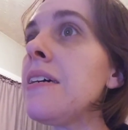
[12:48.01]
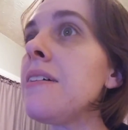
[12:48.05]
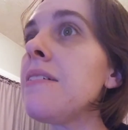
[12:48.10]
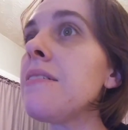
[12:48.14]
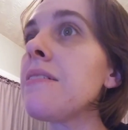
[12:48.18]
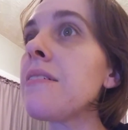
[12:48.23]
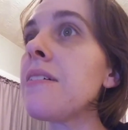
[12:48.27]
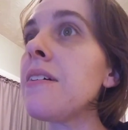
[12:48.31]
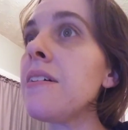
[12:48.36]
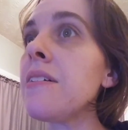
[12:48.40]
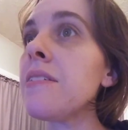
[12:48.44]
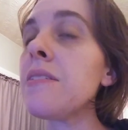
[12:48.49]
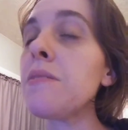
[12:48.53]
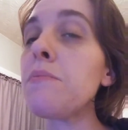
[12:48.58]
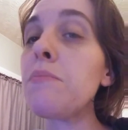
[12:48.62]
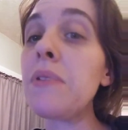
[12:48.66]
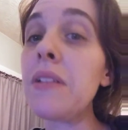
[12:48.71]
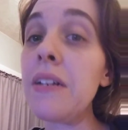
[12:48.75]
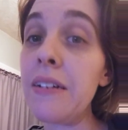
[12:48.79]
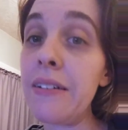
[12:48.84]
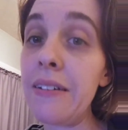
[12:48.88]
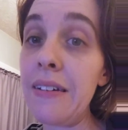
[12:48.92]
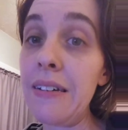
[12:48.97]
in
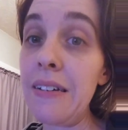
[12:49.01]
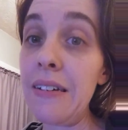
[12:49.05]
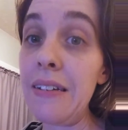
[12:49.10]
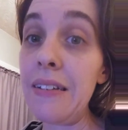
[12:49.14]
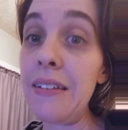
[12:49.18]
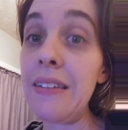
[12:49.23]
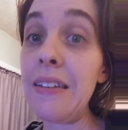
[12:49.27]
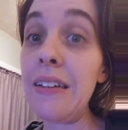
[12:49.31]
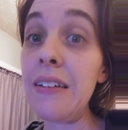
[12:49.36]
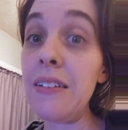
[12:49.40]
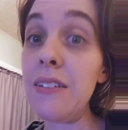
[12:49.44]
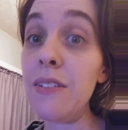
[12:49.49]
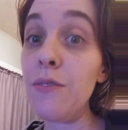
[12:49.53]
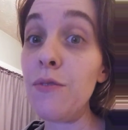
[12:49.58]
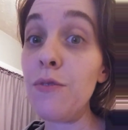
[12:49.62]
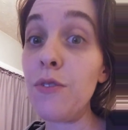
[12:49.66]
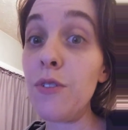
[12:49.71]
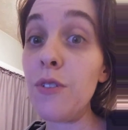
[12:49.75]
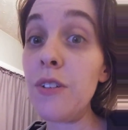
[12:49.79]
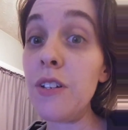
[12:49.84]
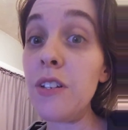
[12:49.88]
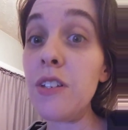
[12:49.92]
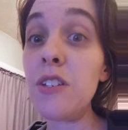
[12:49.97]
Casablanca in
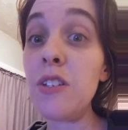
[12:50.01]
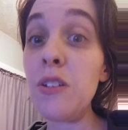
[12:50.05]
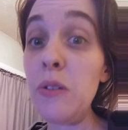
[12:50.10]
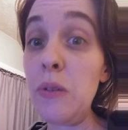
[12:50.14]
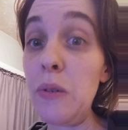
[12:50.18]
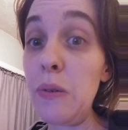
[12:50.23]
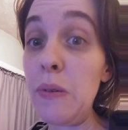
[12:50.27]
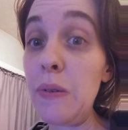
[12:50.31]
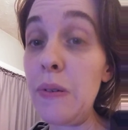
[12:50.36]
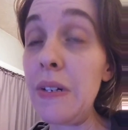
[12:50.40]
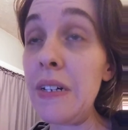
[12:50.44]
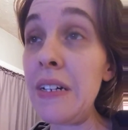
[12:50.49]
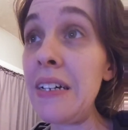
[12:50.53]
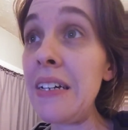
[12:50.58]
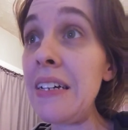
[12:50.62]
1942.